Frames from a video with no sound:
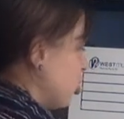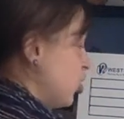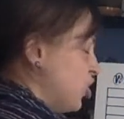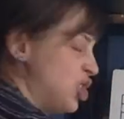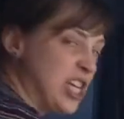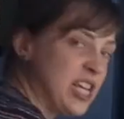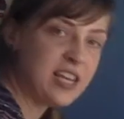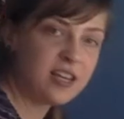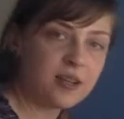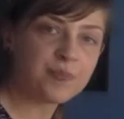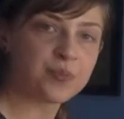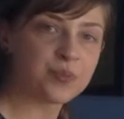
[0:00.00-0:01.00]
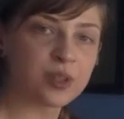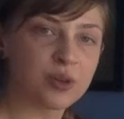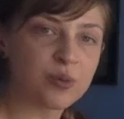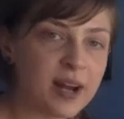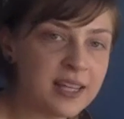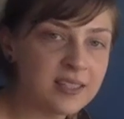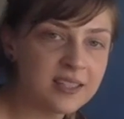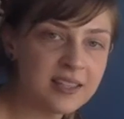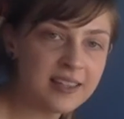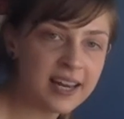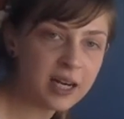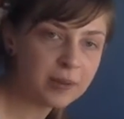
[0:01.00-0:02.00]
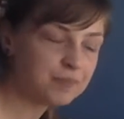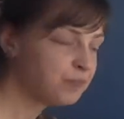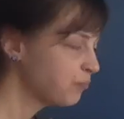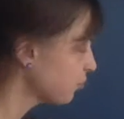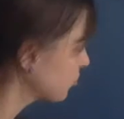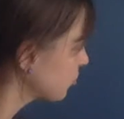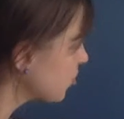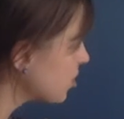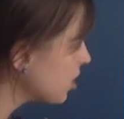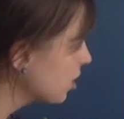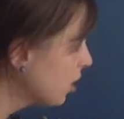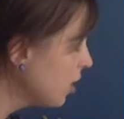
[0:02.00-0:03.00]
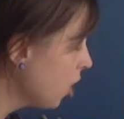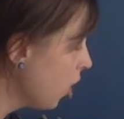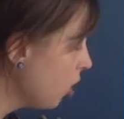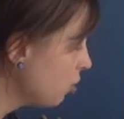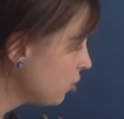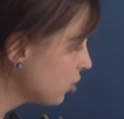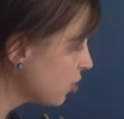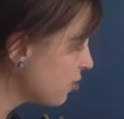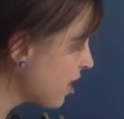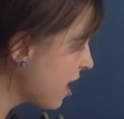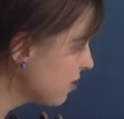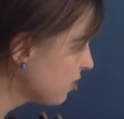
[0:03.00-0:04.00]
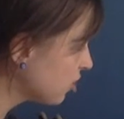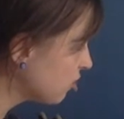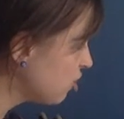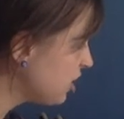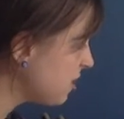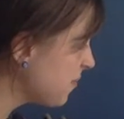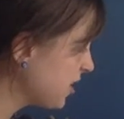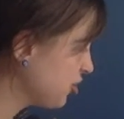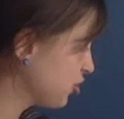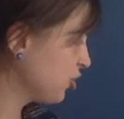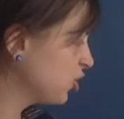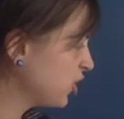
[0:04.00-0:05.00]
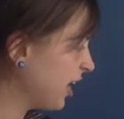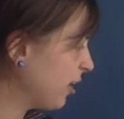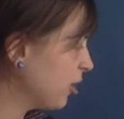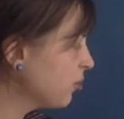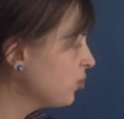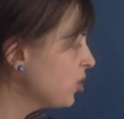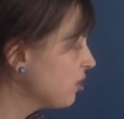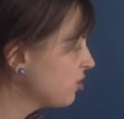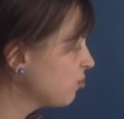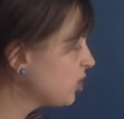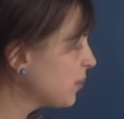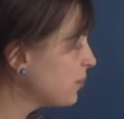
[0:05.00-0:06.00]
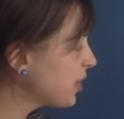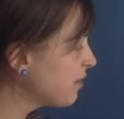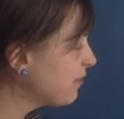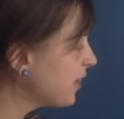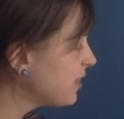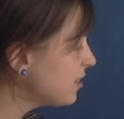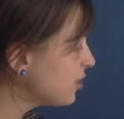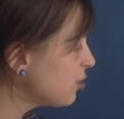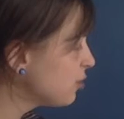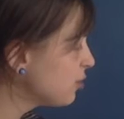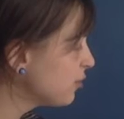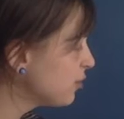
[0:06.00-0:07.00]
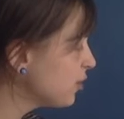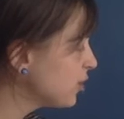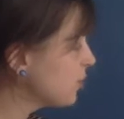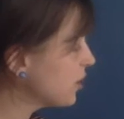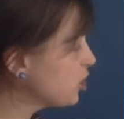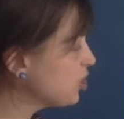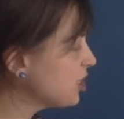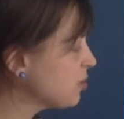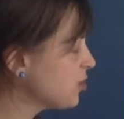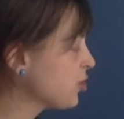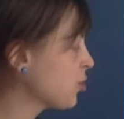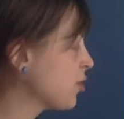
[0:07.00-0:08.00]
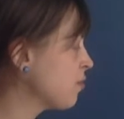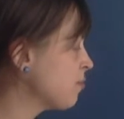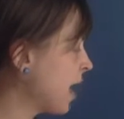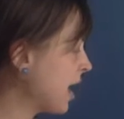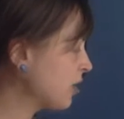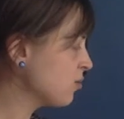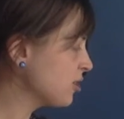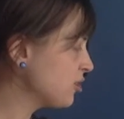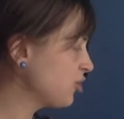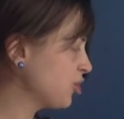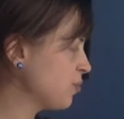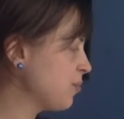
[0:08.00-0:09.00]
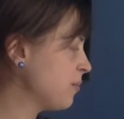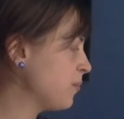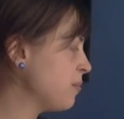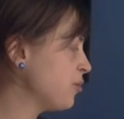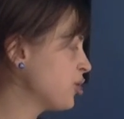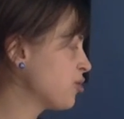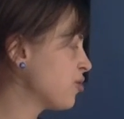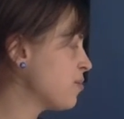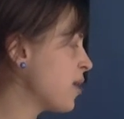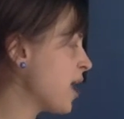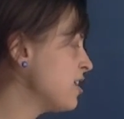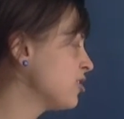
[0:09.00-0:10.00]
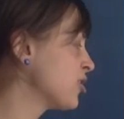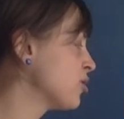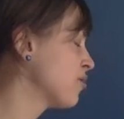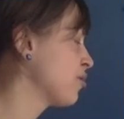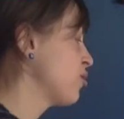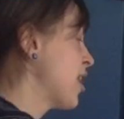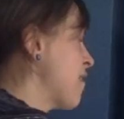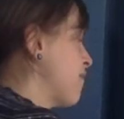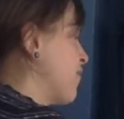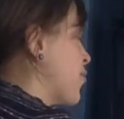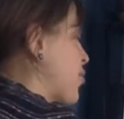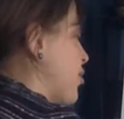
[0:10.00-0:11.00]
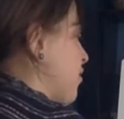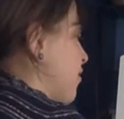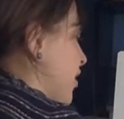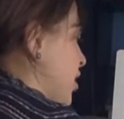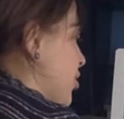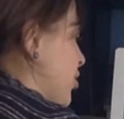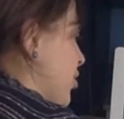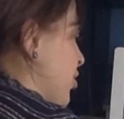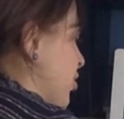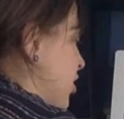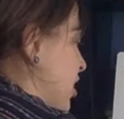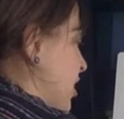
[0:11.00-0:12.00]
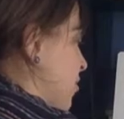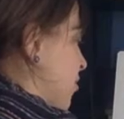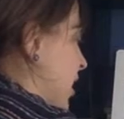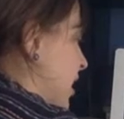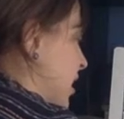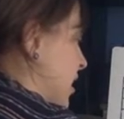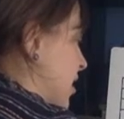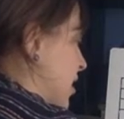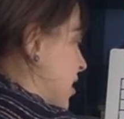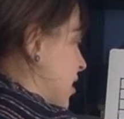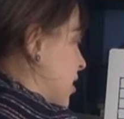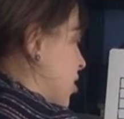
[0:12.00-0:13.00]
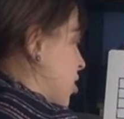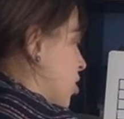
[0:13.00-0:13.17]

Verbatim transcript: G right there. So that is our G major scale. Sometimes I find it useful, especially when you're going backwards, to maybe put a reminder over that fourth finger C right here,